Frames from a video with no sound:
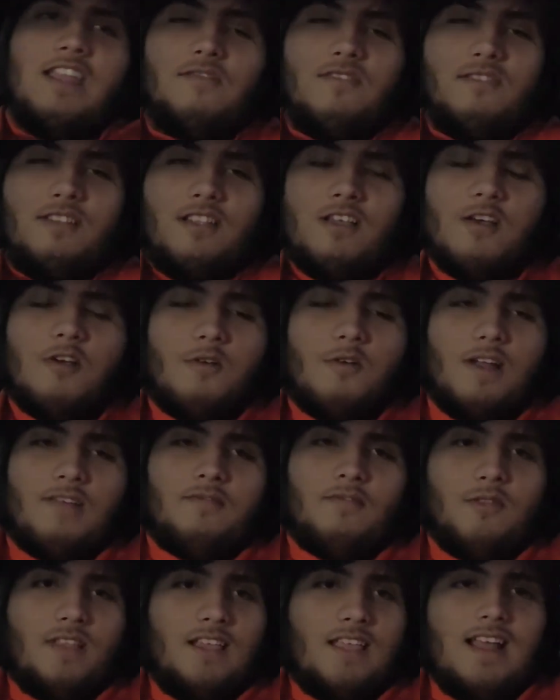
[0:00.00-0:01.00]
even though
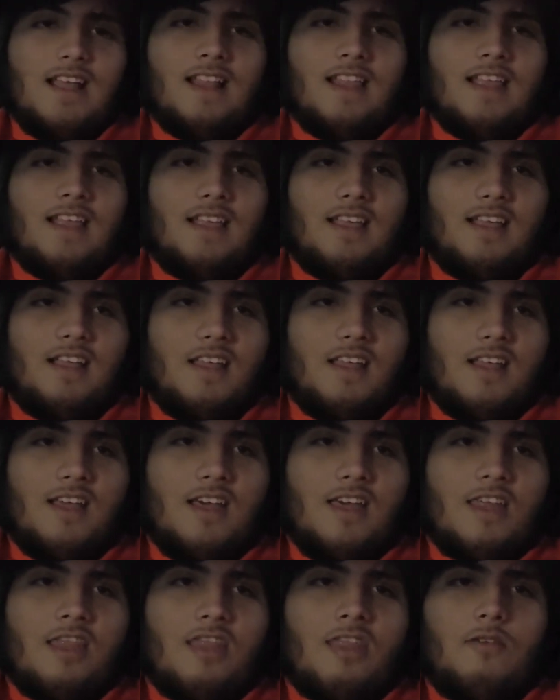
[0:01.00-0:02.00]
I've only got like
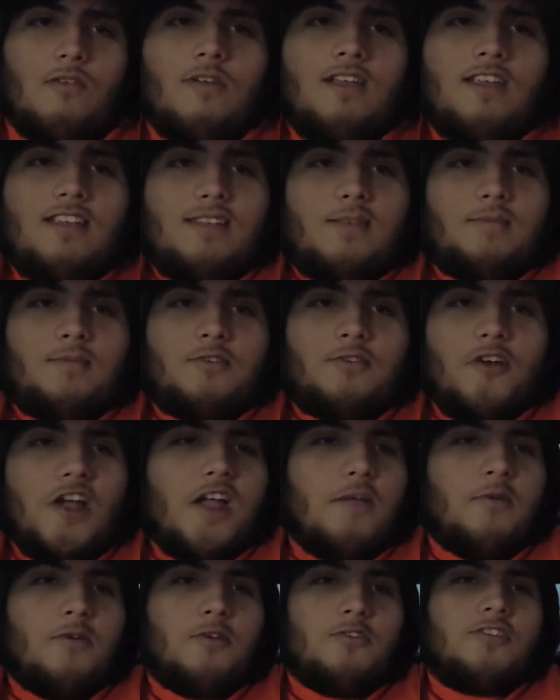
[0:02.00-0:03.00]
3
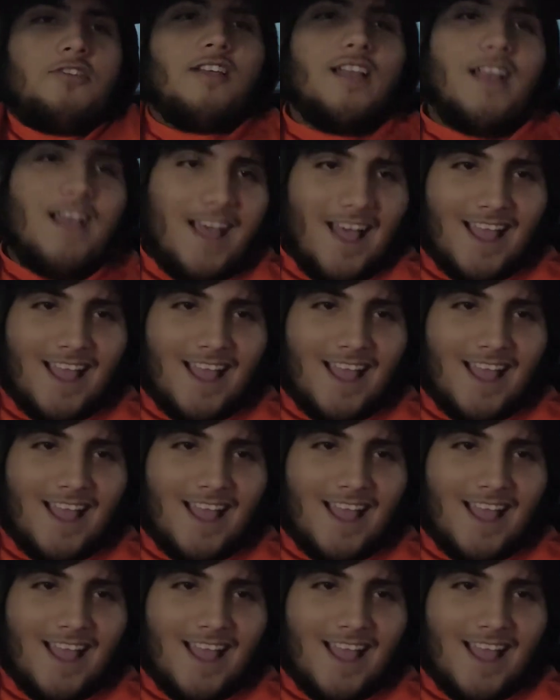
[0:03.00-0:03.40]
subscribers,